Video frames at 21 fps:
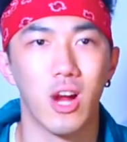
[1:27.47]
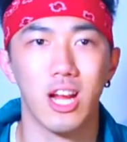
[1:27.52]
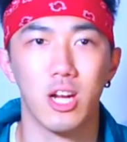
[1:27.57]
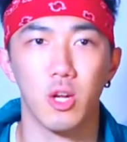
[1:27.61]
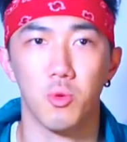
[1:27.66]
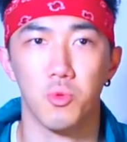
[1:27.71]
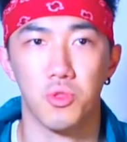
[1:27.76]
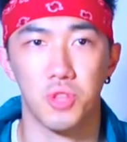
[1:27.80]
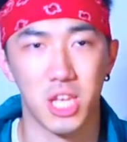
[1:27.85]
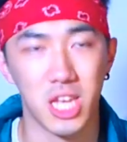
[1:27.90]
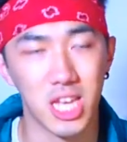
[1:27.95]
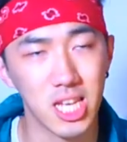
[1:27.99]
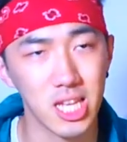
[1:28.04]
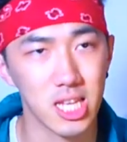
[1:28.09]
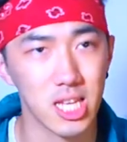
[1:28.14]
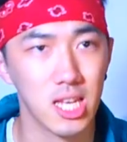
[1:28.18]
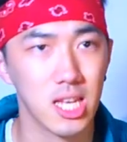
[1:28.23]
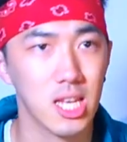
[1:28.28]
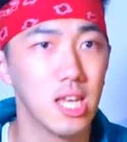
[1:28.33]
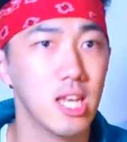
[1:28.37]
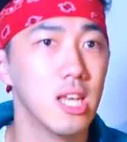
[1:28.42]
I don't
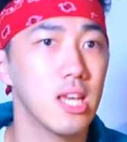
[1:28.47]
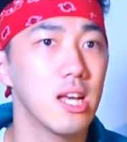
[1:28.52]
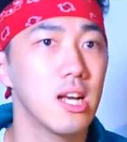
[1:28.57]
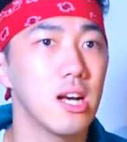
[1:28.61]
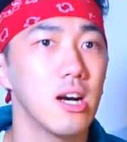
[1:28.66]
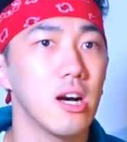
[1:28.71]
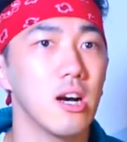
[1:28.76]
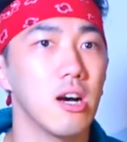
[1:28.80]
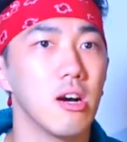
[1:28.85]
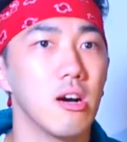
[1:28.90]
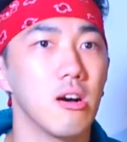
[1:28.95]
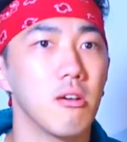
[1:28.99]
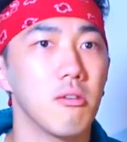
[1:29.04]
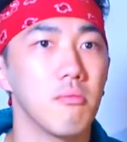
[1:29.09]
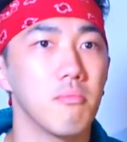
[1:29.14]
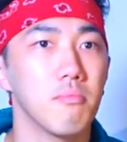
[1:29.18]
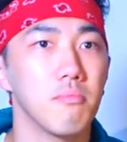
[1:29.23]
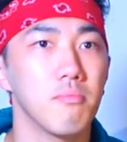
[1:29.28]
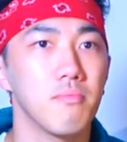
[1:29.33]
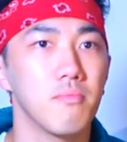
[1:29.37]
think, um,